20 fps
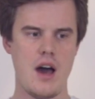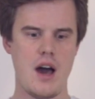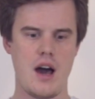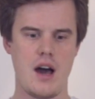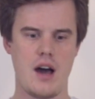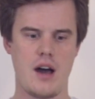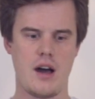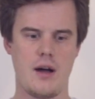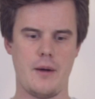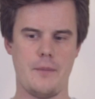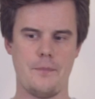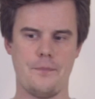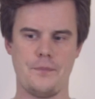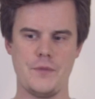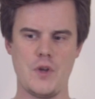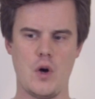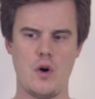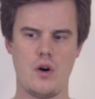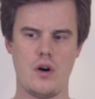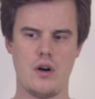
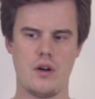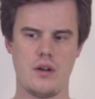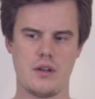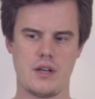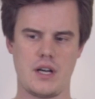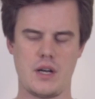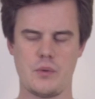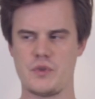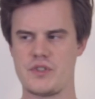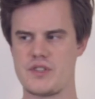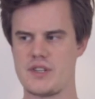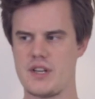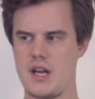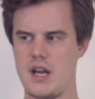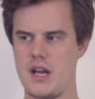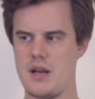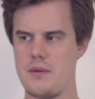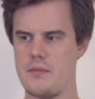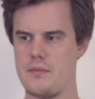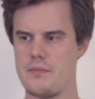I would
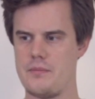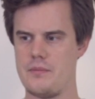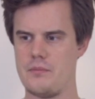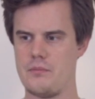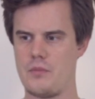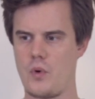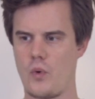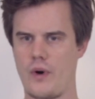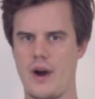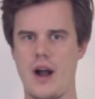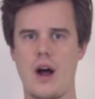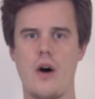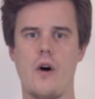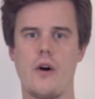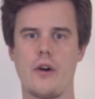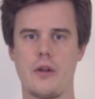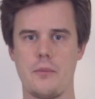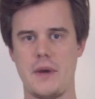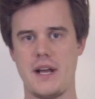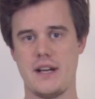say, more
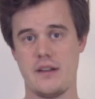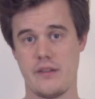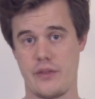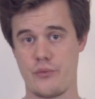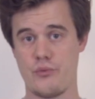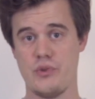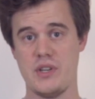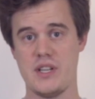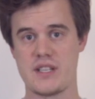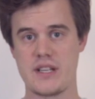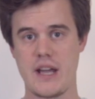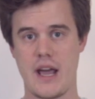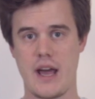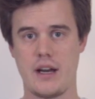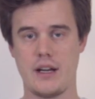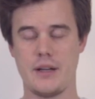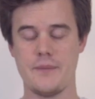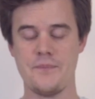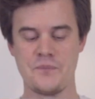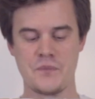automated 3D
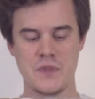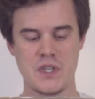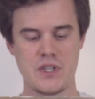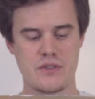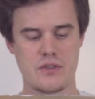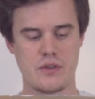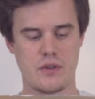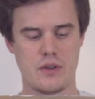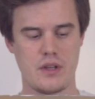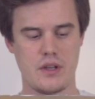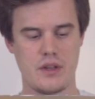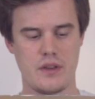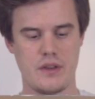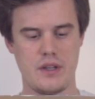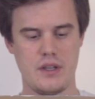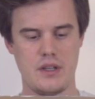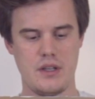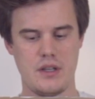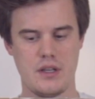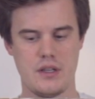scanning. So
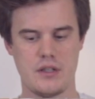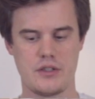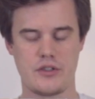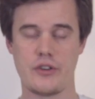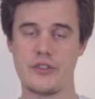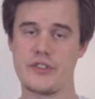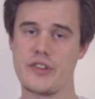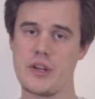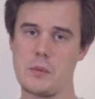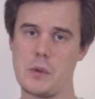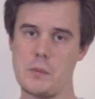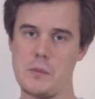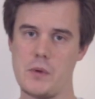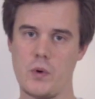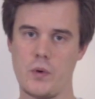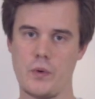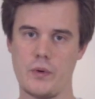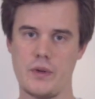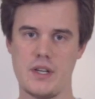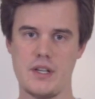the turntable
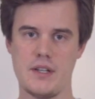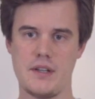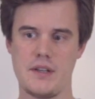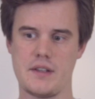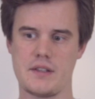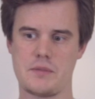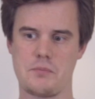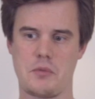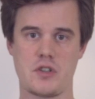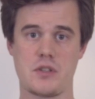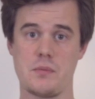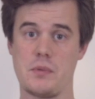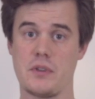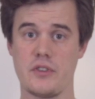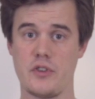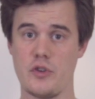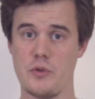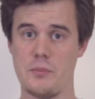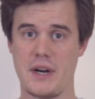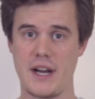mode is possible to
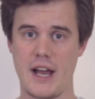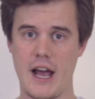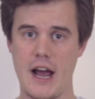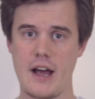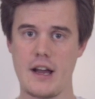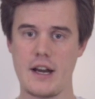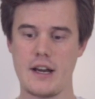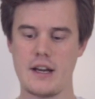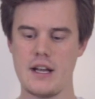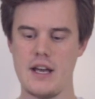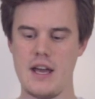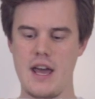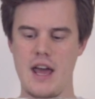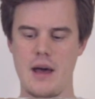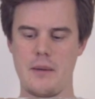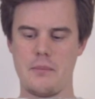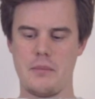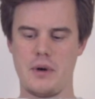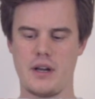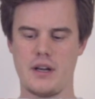do by hand,
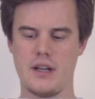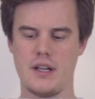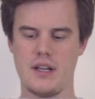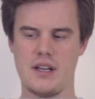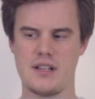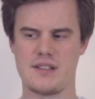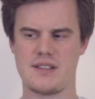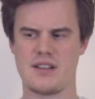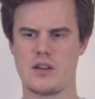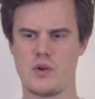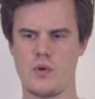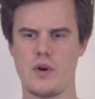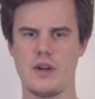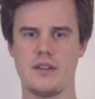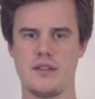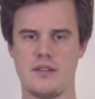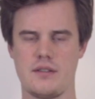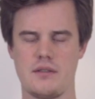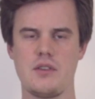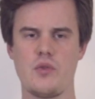but it's a
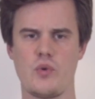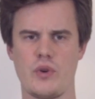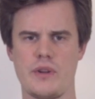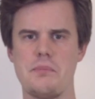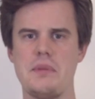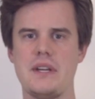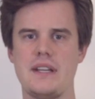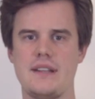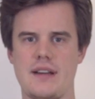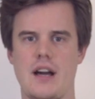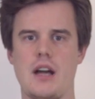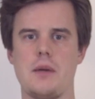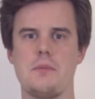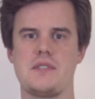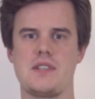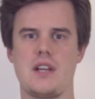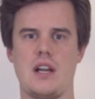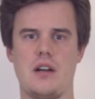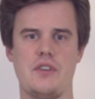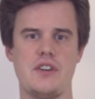quite big time
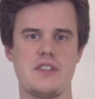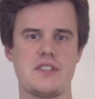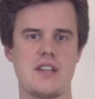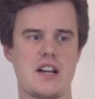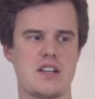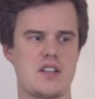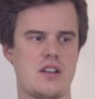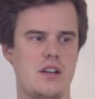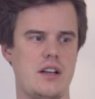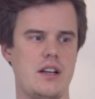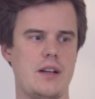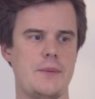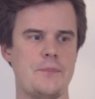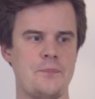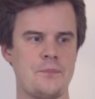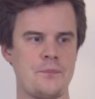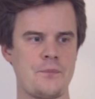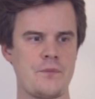saver. It's actually